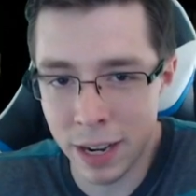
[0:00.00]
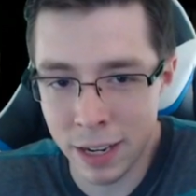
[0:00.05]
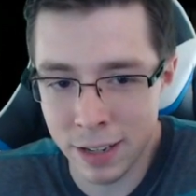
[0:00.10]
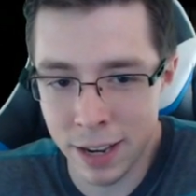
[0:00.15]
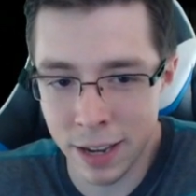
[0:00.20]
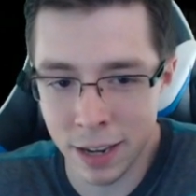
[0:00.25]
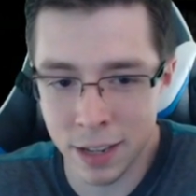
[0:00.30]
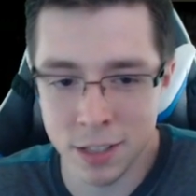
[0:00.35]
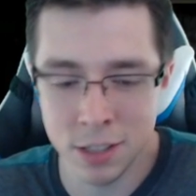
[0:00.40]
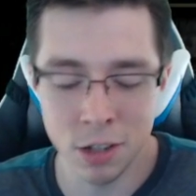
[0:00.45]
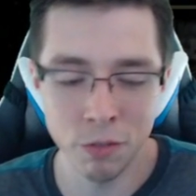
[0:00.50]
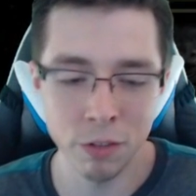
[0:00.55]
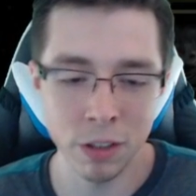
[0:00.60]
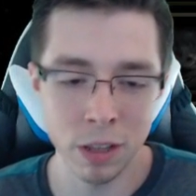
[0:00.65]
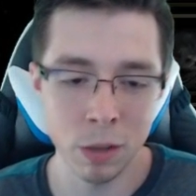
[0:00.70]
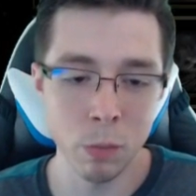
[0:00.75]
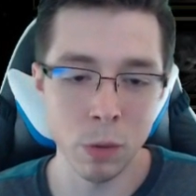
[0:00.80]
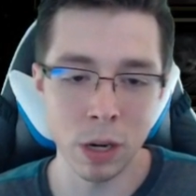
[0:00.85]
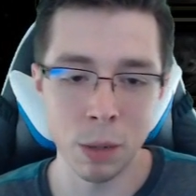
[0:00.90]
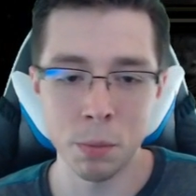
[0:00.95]
of decks don't really
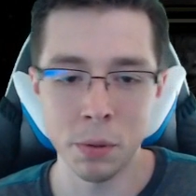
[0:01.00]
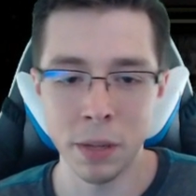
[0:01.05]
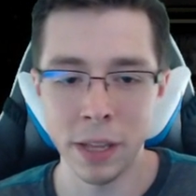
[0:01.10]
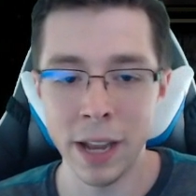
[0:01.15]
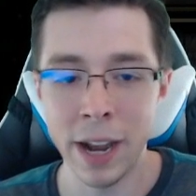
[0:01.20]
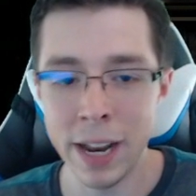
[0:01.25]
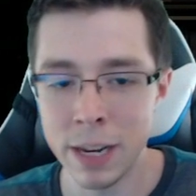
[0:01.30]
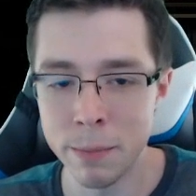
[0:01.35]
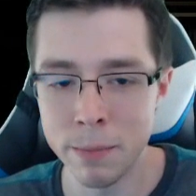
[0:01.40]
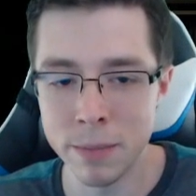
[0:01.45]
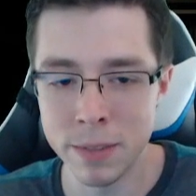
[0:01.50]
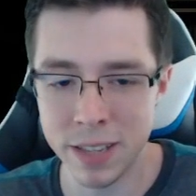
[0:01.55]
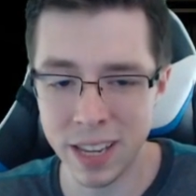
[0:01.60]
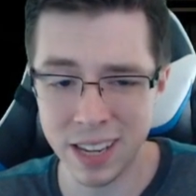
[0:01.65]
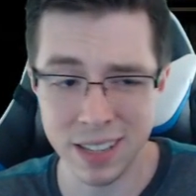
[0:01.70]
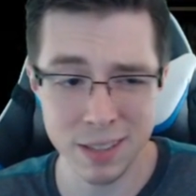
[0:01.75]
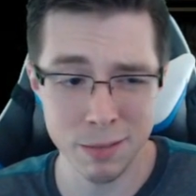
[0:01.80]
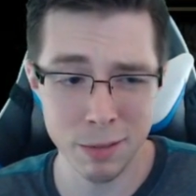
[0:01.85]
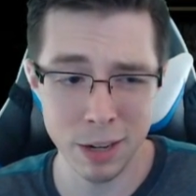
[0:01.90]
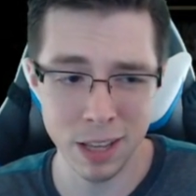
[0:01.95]
want to play items, like,
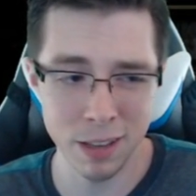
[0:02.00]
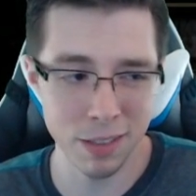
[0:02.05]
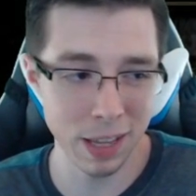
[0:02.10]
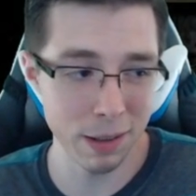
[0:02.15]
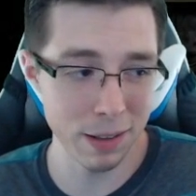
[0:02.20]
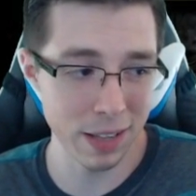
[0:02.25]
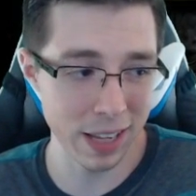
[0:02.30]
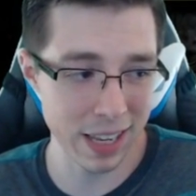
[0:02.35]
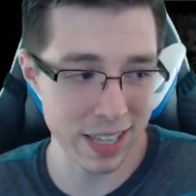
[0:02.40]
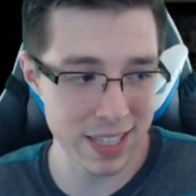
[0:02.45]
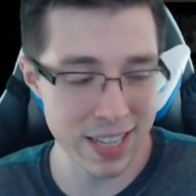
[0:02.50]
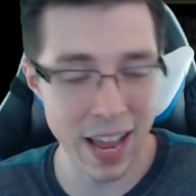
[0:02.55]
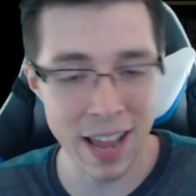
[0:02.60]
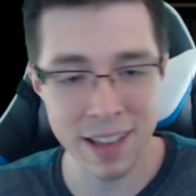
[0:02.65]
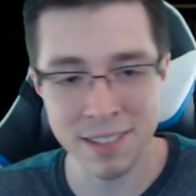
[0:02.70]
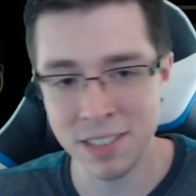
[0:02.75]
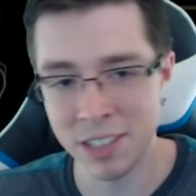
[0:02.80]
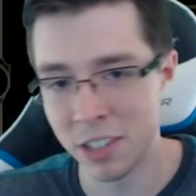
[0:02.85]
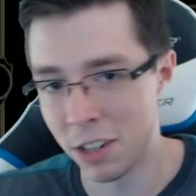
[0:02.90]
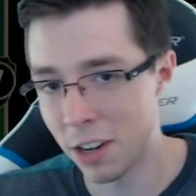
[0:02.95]
what are you thinking, like
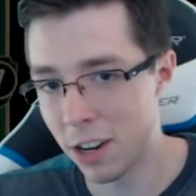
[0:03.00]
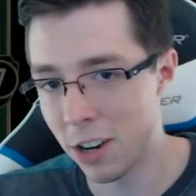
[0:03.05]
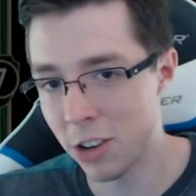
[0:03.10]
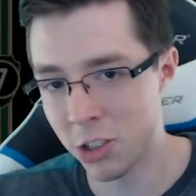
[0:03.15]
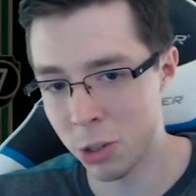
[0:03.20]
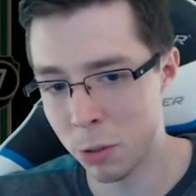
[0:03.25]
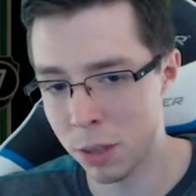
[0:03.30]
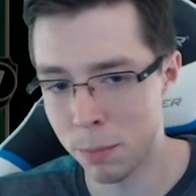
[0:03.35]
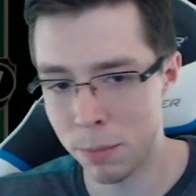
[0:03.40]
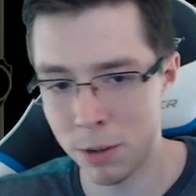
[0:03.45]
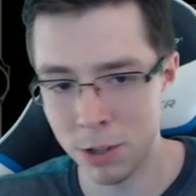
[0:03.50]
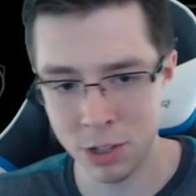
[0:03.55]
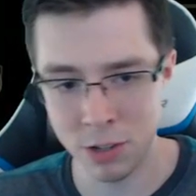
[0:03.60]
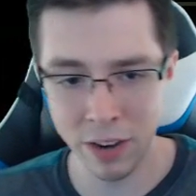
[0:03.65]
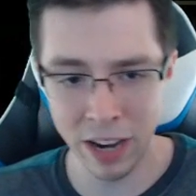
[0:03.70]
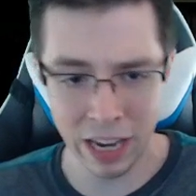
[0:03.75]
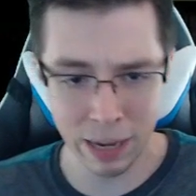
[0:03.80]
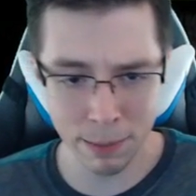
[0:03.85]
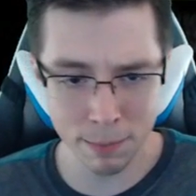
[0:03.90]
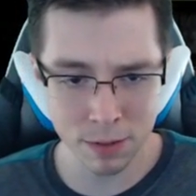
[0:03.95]
Assassin or Archer with a bunch of
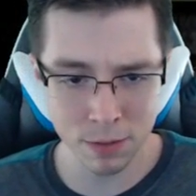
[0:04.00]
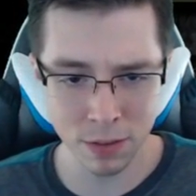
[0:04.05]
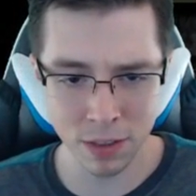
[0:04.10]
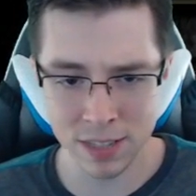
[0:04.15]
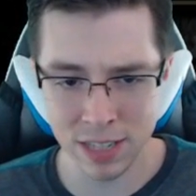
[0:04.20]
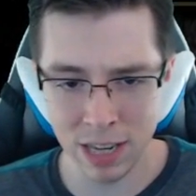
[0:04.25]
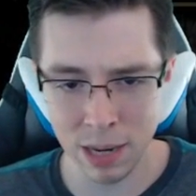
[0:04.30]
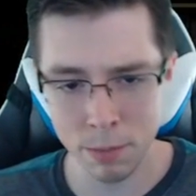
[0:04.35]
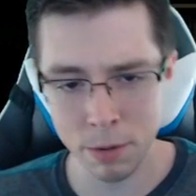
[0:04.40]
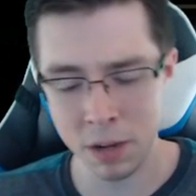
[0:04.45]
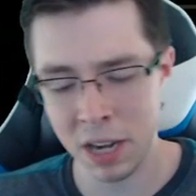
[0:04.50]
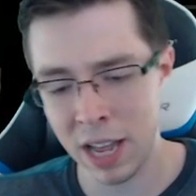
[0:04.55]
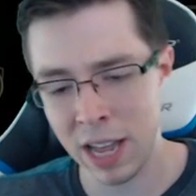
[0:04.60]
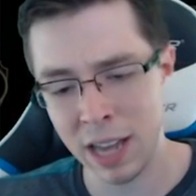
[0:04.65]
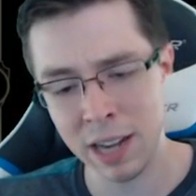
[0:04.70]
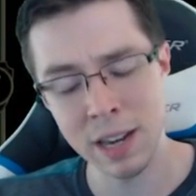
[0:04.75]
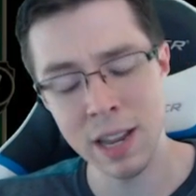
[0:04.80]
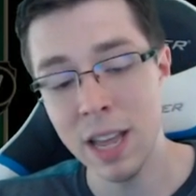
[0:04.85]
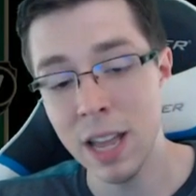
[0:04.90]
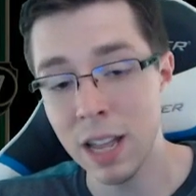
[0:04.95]
items for the
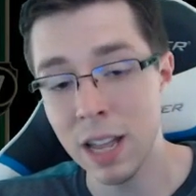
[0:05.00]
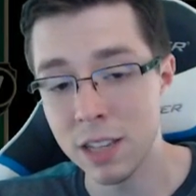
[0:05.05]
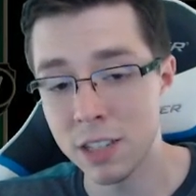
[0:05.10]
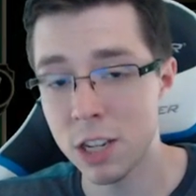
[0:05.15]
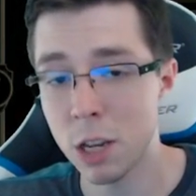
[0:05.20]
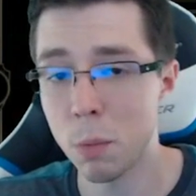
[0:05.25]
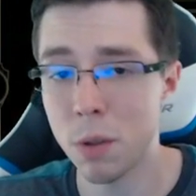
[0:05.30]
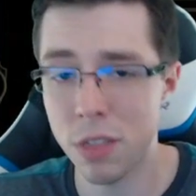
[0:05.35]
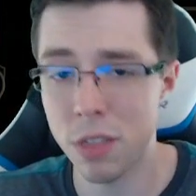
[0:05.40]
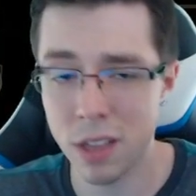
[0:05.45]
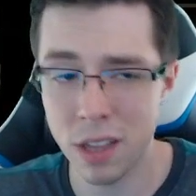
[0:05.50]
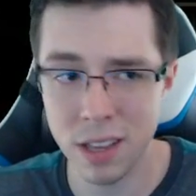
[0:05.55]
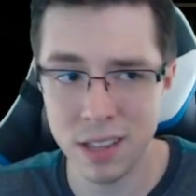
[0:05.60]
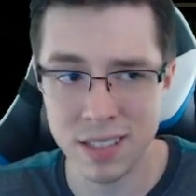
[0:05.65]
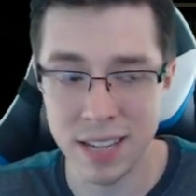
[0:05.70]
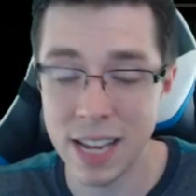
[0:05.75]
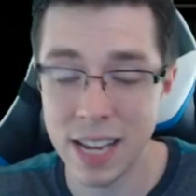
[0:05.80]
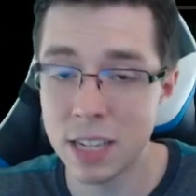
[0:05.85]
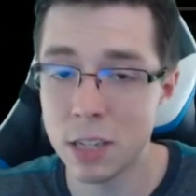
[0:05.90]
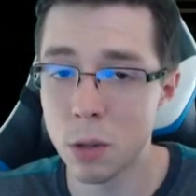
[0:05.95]
Sabercat. It's good with a
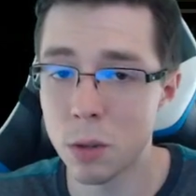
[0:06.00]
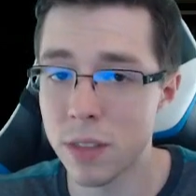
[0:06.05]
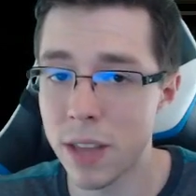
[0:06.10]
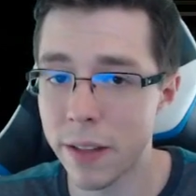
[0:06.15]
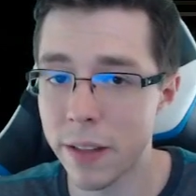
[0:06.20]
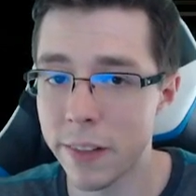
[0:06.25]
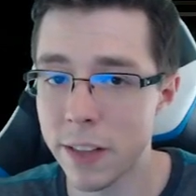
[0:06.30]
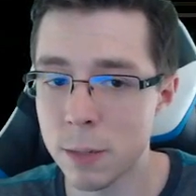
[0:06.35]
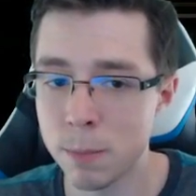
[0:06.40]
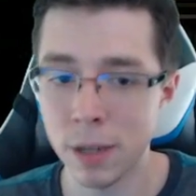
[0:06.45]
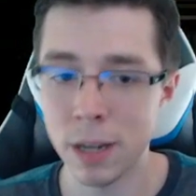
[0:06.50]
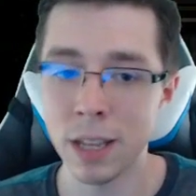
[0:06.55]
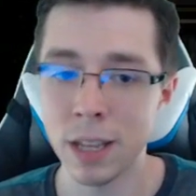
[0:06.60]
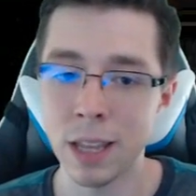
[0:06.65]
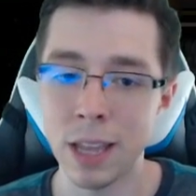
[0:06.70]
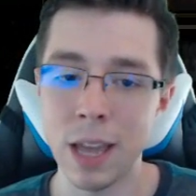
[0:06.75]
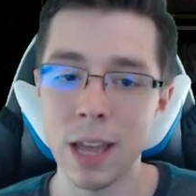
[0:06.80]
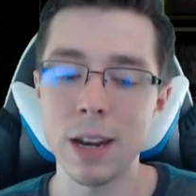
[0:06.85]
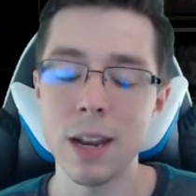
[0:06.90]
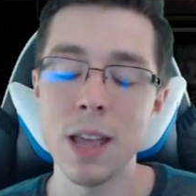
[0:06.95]
Snake Tooth Necklace, but
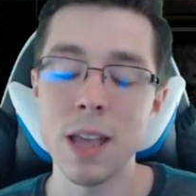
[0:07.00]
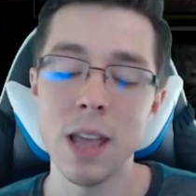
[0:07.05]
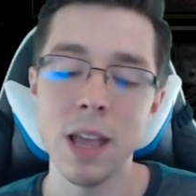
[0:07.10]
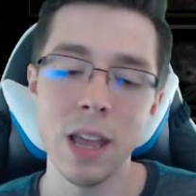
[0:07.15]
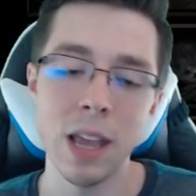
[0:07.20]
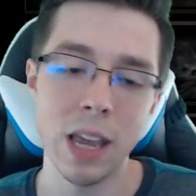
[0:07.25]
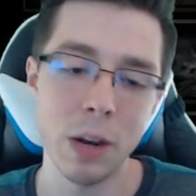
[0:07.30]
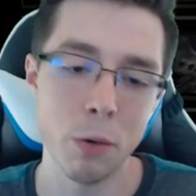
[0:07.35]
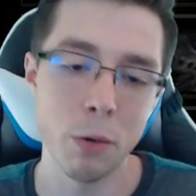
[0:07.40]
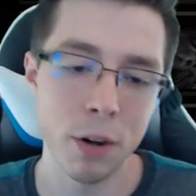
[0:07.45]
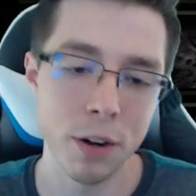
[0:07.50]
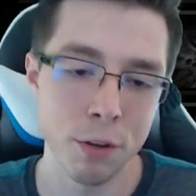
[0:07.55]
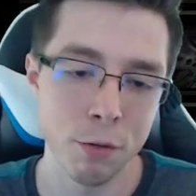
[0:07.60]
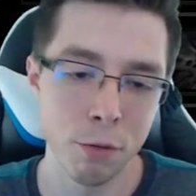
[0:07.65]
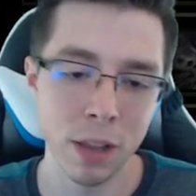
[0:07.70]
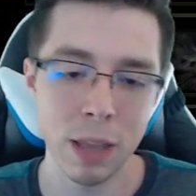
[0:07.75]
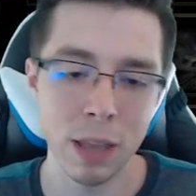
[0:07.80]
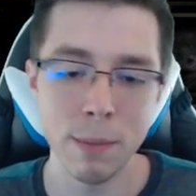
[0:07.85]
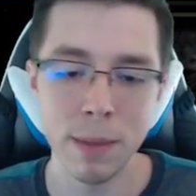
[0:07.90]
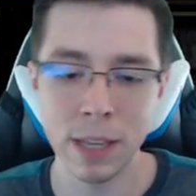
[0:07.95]
again, in order to
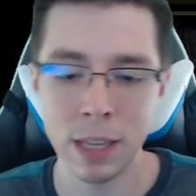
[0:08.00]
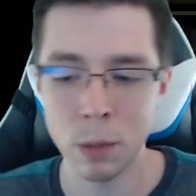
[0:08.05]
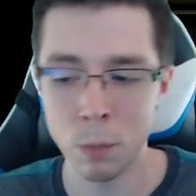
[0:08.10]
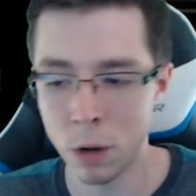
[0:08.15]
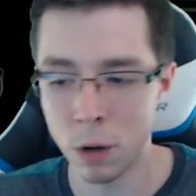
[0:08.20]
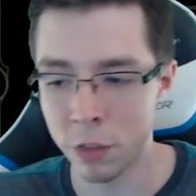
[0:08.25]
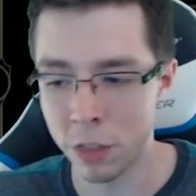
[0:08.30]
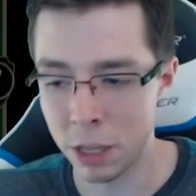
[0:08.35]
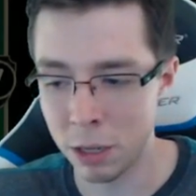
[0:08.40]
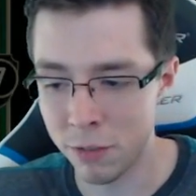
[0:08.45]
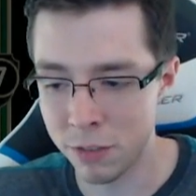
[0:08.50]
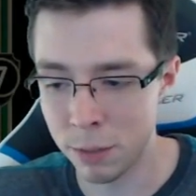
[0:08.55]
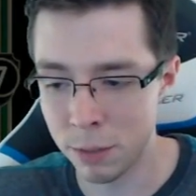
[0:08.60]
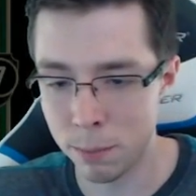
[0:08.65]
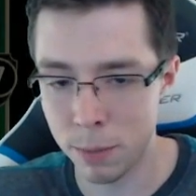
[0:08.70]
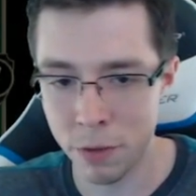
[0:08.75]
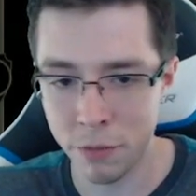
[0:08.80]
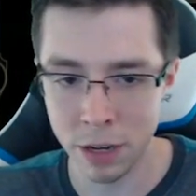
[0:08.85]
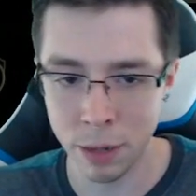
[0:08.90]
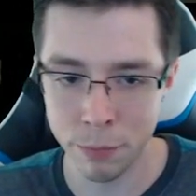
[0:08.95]
really make it worth it, you have to
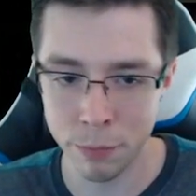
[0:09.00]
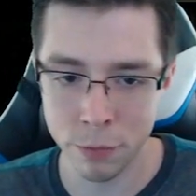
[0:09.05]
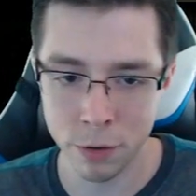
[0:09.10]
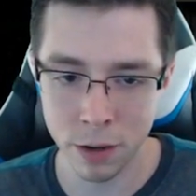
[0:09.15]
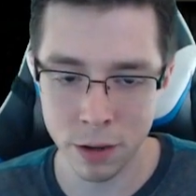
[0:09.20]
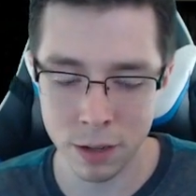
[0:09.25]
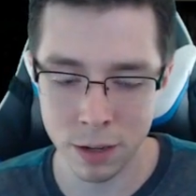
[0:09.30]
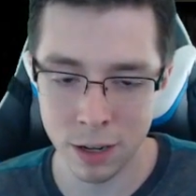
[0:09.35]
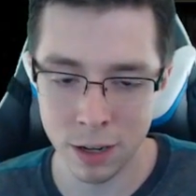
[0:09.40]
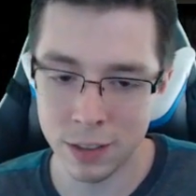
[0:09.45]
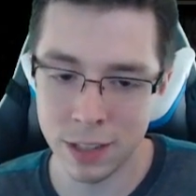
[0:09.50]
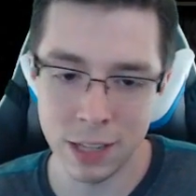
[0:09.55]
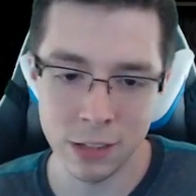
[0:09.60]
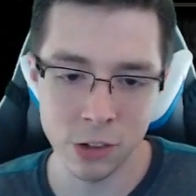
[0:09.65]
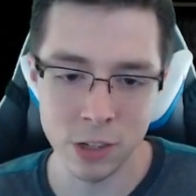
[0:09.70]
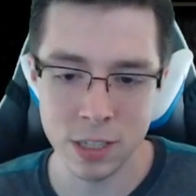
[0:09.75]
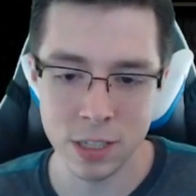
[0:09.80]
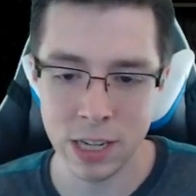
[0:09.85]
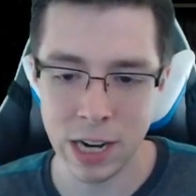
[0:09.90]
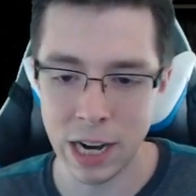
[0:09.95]
buff it up further, and that's
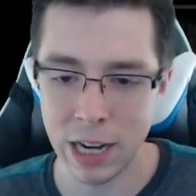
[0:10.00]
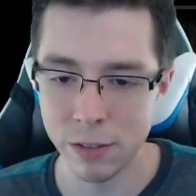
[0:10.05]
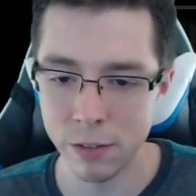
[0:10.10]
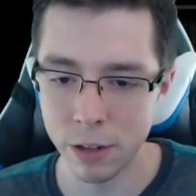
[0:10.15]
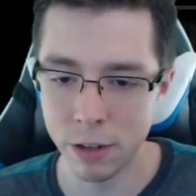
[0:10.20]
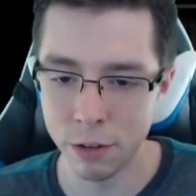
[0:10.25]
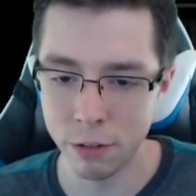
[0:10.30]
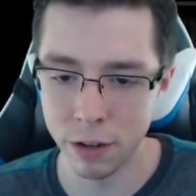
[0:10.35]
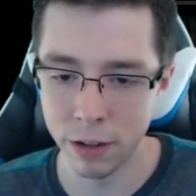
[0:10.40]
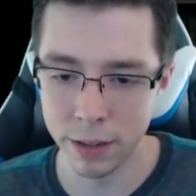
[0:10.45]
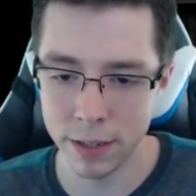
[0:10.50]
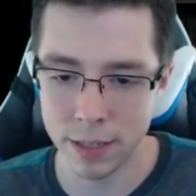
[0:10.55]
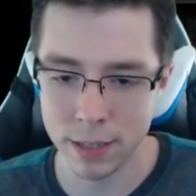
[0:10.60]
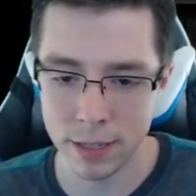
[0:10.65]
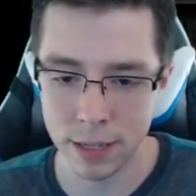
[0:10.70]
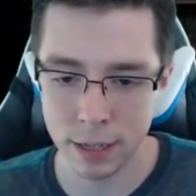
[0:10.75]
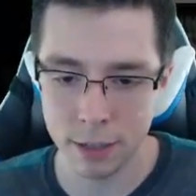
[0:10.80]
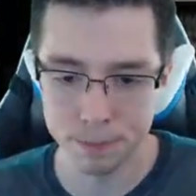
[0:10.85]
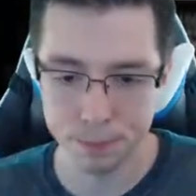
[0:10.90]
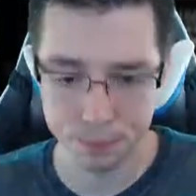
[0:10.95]
just kind of
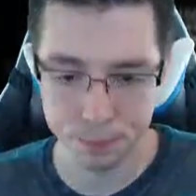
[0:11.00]
unrealistic.